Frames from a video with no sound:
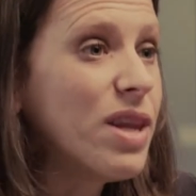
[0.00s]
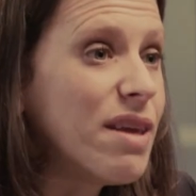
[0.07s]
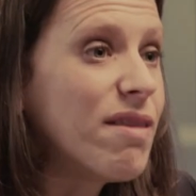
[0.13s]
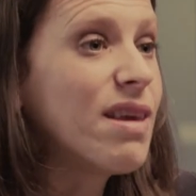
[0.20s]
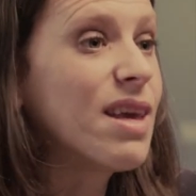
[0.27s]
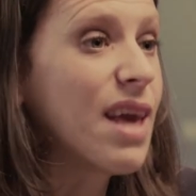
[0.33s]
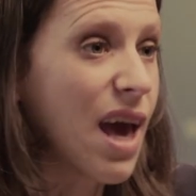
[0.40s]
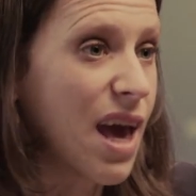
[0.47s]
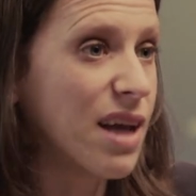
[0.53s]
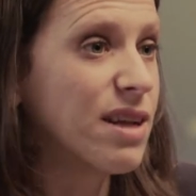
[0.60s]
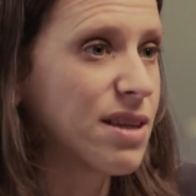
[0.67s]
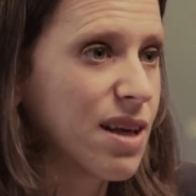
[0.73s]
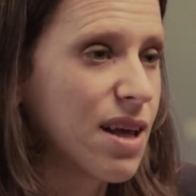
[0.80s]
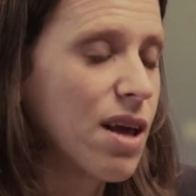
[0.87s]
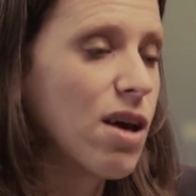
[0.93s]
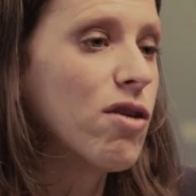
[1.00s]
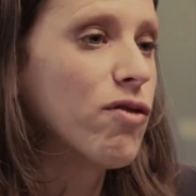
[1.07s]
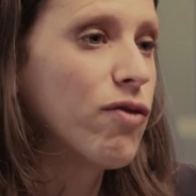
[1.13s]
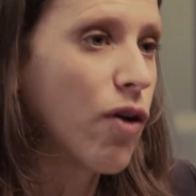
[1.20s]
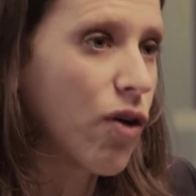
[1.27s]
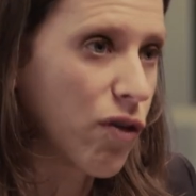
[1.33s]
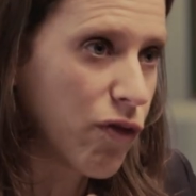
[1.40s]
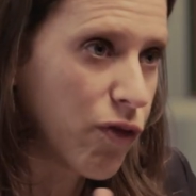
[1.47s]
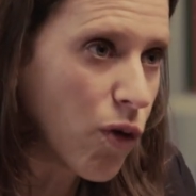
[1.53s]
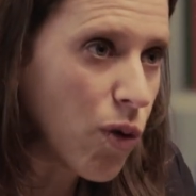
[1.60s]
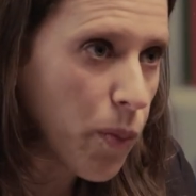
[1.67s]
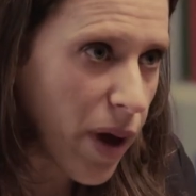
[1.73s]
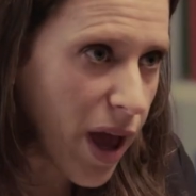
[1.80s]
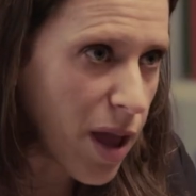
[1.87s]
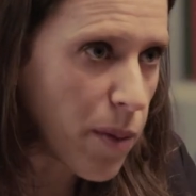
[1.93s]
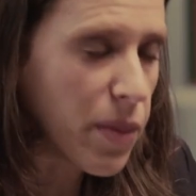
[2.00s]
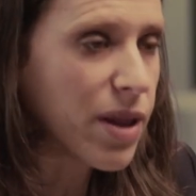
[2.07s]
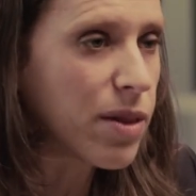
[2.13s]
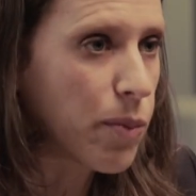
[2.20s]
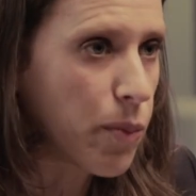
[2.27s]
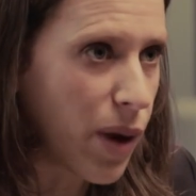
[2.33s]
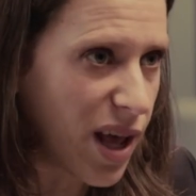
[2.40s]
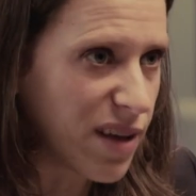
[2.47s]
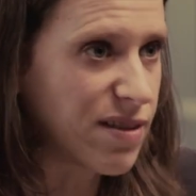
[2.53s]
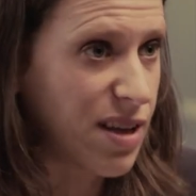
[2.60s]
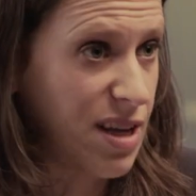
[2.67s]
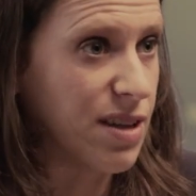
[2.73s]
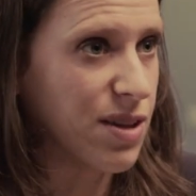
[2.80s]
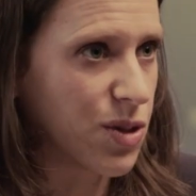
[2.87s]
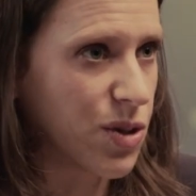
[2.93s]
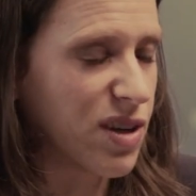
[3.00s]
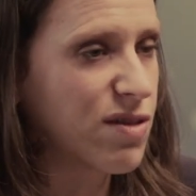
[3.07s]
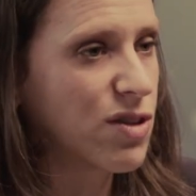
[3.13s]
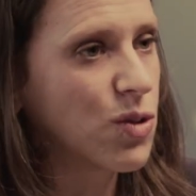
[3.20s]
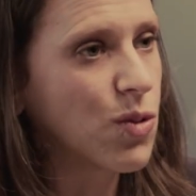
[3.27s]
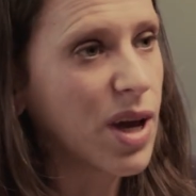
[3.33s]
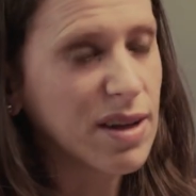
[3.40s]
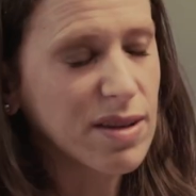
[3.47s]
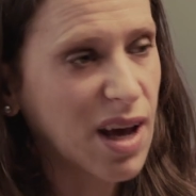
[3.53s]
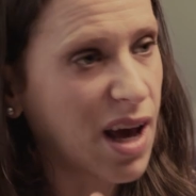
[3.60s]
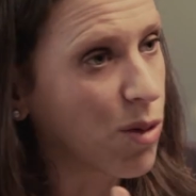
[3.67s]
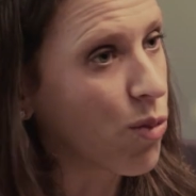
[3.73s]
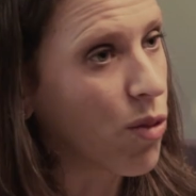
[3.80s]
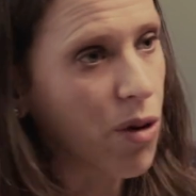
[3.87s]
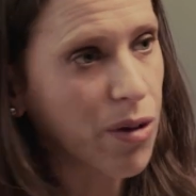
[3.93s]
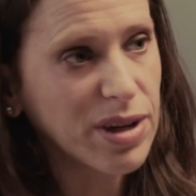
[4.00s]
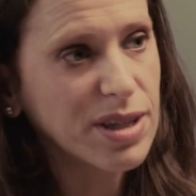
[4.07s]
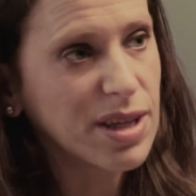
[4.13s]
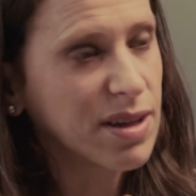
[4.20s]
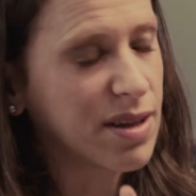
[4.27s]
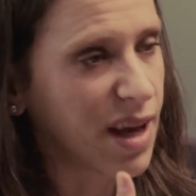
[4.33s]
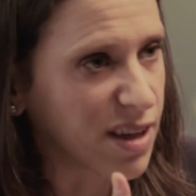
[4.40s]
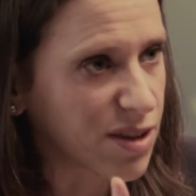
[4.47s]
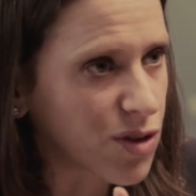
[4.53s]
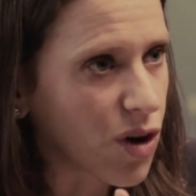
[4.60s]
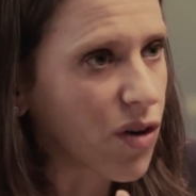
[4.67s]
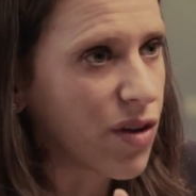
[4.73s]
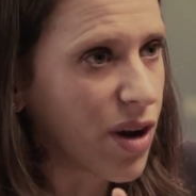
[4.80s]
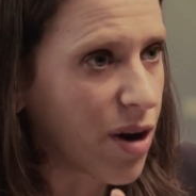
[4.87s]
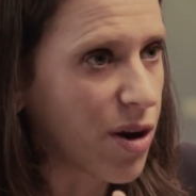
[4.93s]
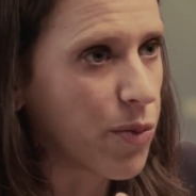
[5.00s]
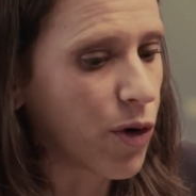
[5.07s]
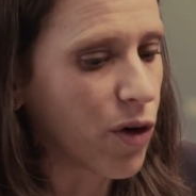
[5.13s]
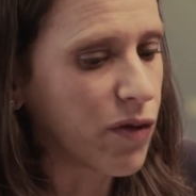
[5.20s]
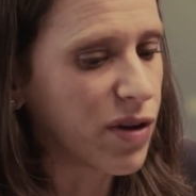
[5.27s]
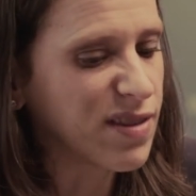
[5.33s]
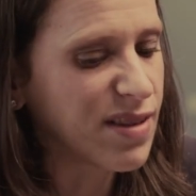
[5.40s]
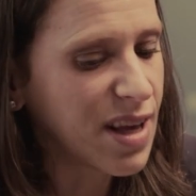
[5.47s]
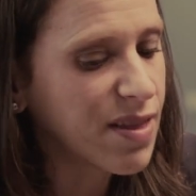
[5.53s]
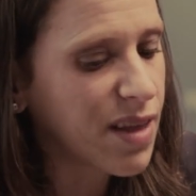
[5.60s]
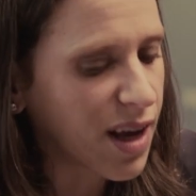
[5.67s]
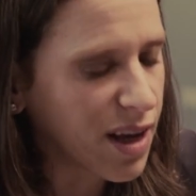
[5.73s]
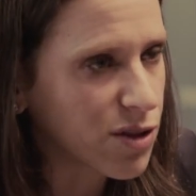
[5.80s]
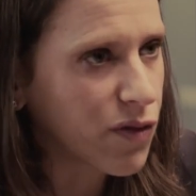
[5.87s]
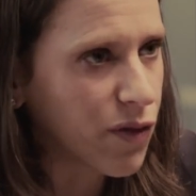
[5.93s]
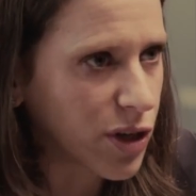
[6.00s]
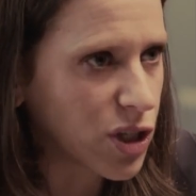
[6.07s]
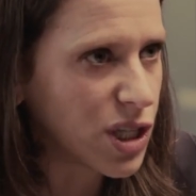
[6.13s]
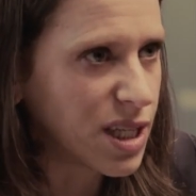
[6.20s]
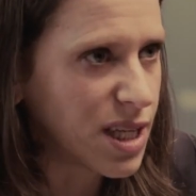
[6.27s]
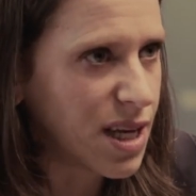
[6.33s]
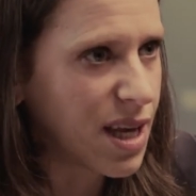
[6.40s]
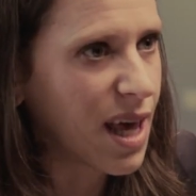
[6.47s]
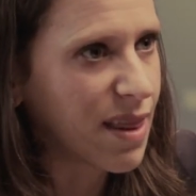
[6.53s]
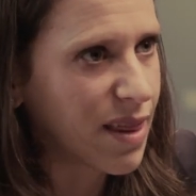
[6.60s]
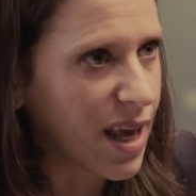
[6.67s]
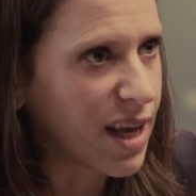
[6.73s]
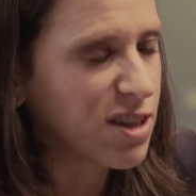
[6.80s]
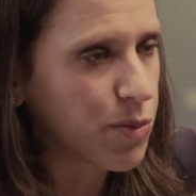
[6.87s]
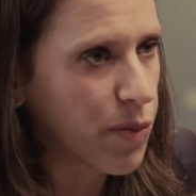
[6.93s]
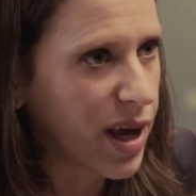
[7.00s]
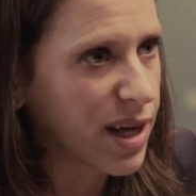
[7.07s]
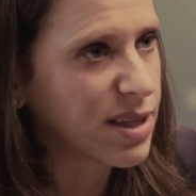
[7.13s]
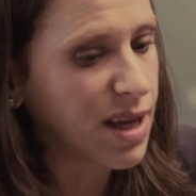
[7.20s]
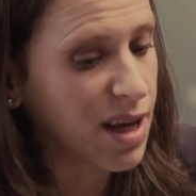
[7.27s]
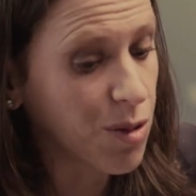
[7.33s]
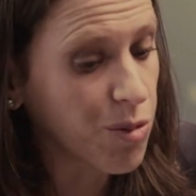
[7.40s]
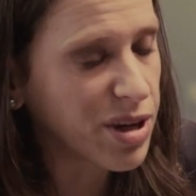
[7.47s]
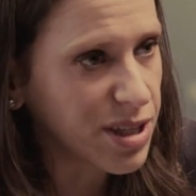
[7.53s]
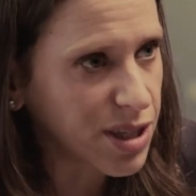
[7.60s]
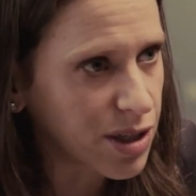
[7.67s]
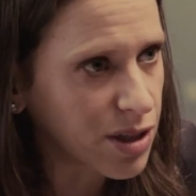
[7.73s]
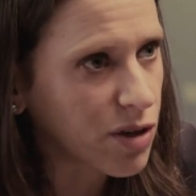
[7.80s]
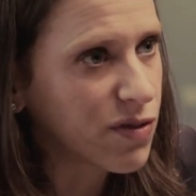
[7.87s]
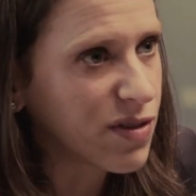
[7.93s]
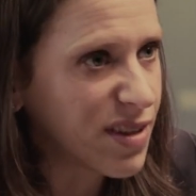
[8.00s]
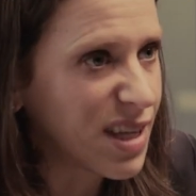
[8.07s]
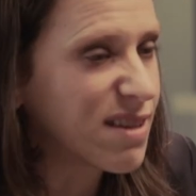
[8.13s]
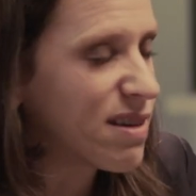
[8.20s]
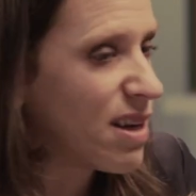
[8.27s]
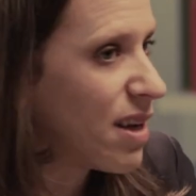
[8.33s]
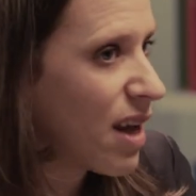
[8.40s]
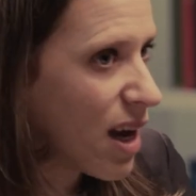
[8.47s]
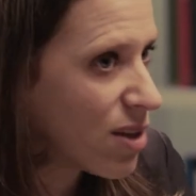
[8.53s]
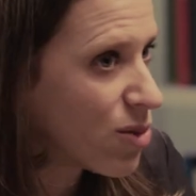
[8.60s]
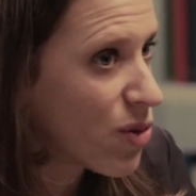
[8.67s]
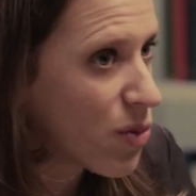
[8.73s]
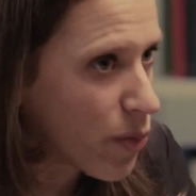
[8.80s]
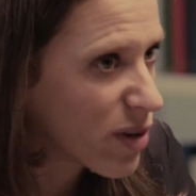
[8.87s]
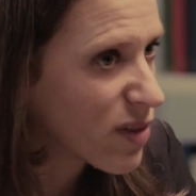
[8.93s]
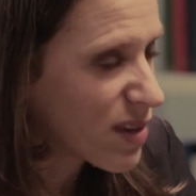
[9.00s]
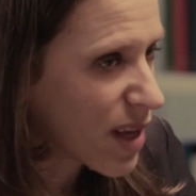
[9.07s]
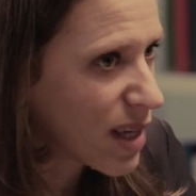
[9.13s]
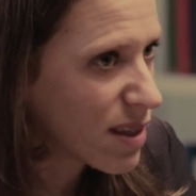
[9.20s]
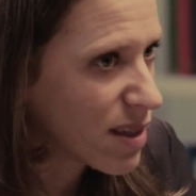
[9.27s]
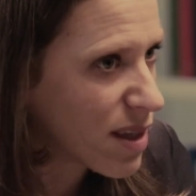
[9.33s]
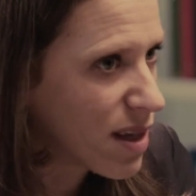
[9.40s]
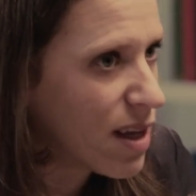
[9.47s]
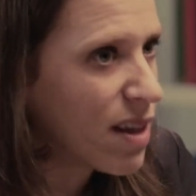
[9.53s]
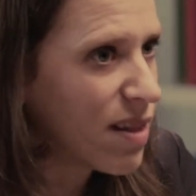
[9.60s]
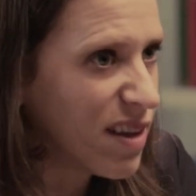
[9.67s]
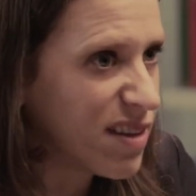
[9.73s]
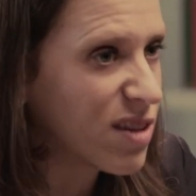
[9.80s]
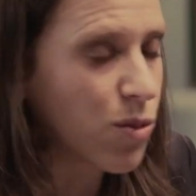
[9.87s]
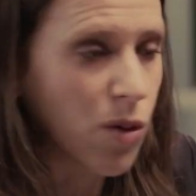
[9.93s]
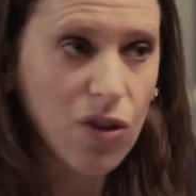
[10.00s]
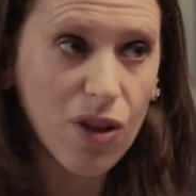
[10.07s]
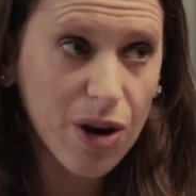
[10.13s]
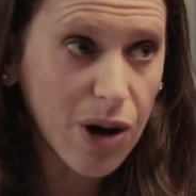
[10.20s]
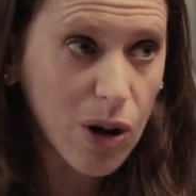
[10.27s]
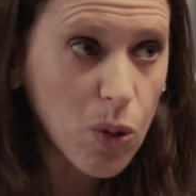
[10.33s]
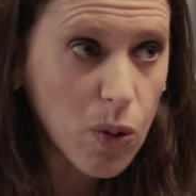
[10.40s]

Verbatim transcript: to litigate for full payment plus interest to get unwarranted extraordinary profits. In the case of Argentina, they expect a return of sixteen hundred percent. This is what they